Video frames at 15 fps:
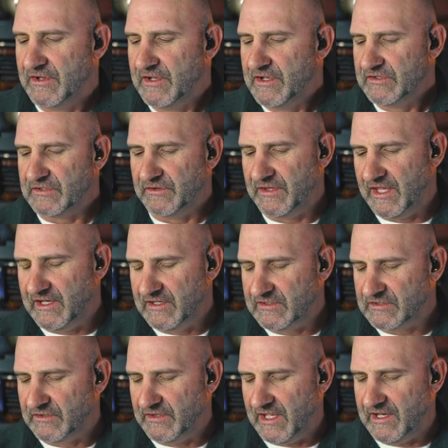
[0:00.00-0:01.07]
so yep. then so
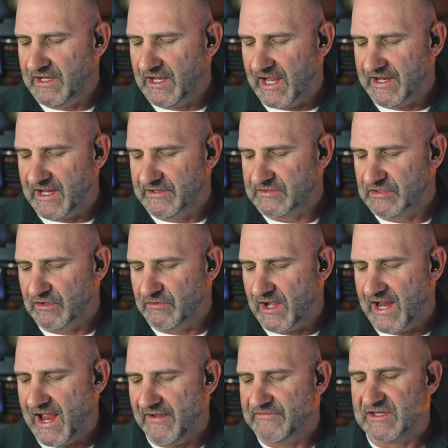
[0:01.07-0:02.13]
yep. then yep. I, so I
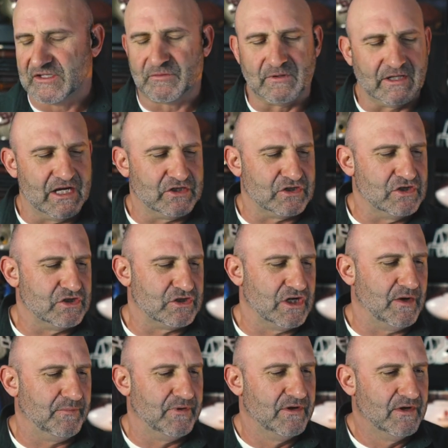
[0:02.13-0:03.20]
have this
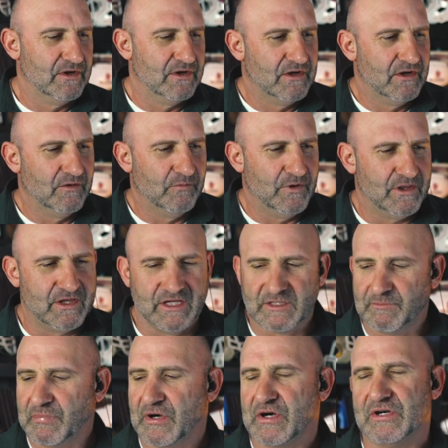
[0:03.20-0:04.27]
relationship with this
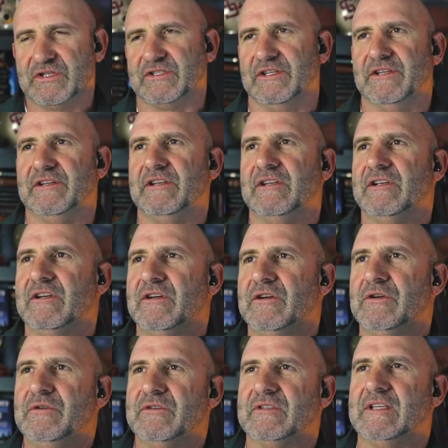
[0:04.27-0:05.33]
person
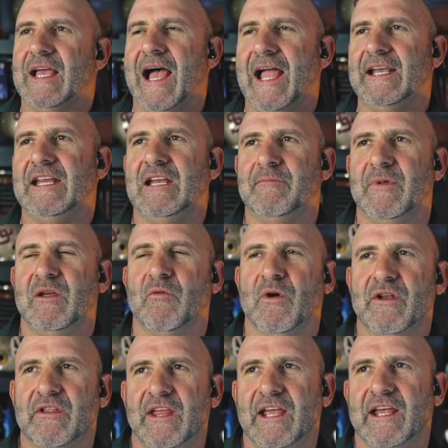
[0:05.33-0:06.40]
who's guiding me. What
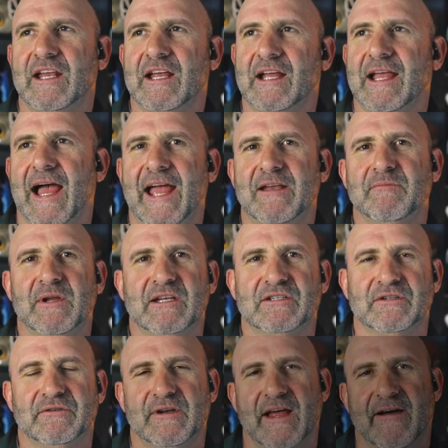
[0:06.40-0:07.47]
are they going to guide me
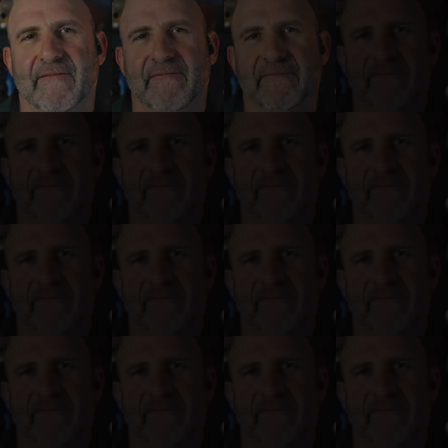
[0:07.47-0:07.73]
to now?